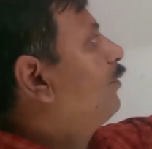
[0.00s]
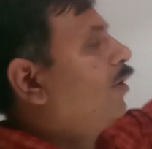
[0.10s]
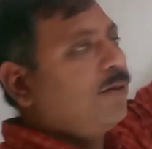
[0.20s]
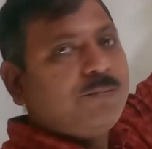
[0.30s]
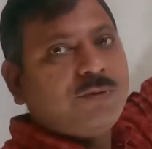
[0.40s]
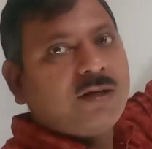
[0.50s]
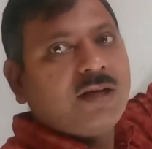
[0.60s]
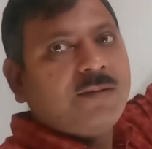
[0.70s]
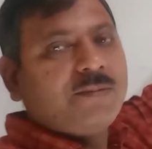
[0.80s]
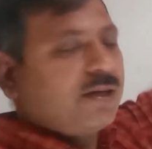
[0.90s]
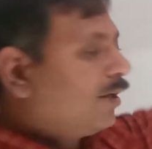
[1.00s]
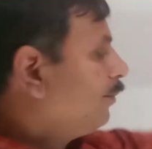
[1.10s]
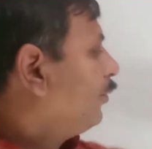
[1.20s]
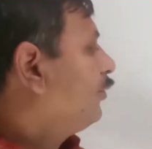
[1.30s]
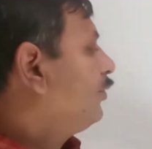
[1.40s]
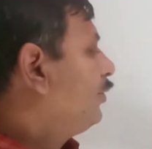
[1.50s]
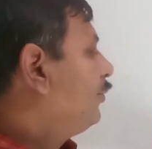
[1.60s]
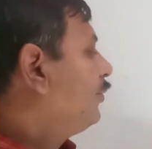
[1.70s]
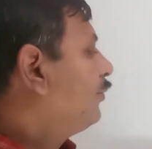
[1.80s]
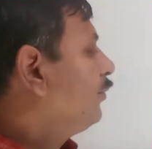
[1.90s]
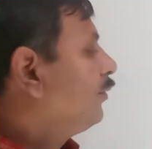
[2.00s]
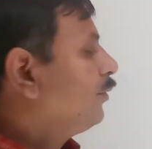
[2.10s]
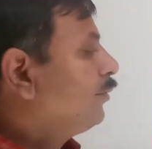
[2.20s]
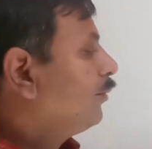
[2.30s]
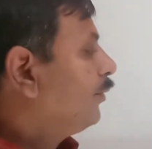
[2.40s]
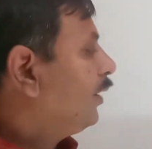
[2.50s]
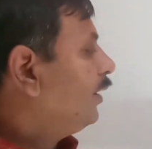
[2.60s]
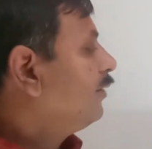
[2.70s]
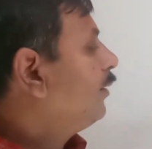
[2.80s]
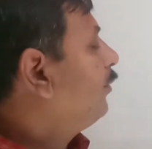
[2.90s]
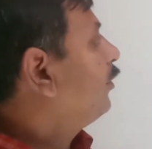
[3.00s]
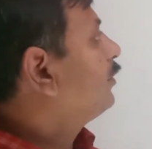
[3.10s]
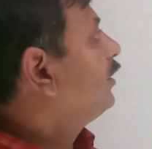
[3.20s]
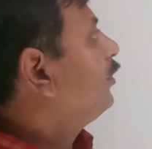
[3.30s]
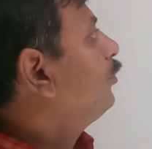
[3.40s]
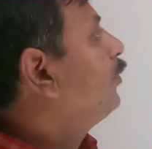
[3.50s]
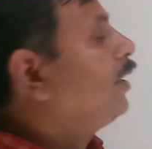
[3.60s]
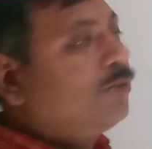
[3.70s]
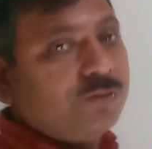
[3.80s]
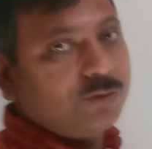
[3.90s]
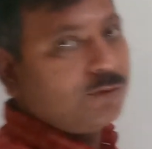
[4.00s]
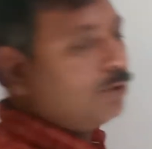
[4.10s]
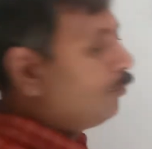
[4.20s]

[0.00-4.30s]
Upward I have taken positive, to initial velocity ui is equal to